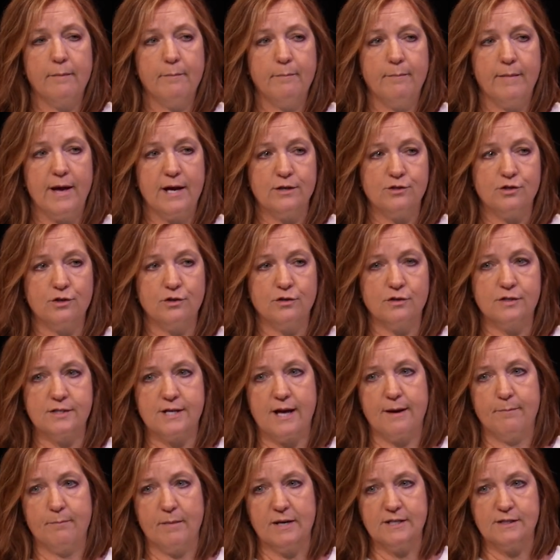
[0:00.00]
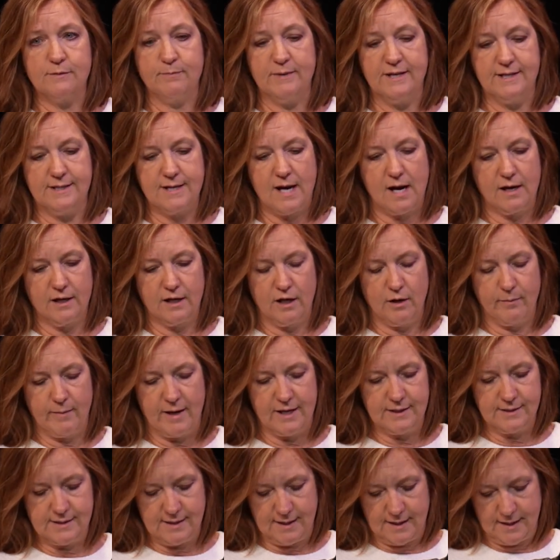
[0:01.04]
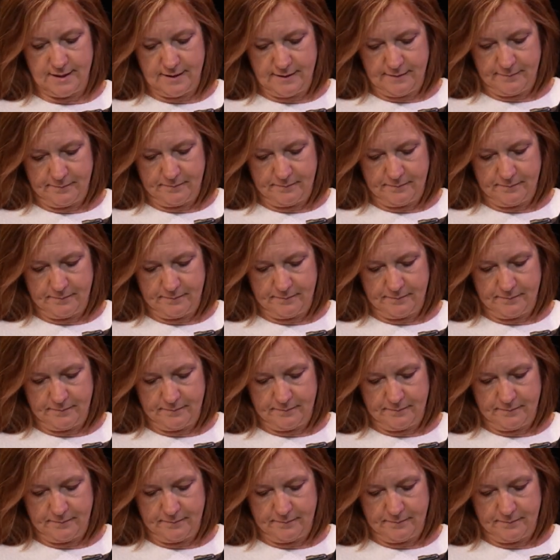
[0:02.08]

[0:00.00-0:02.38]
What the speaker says: measures that must be documented.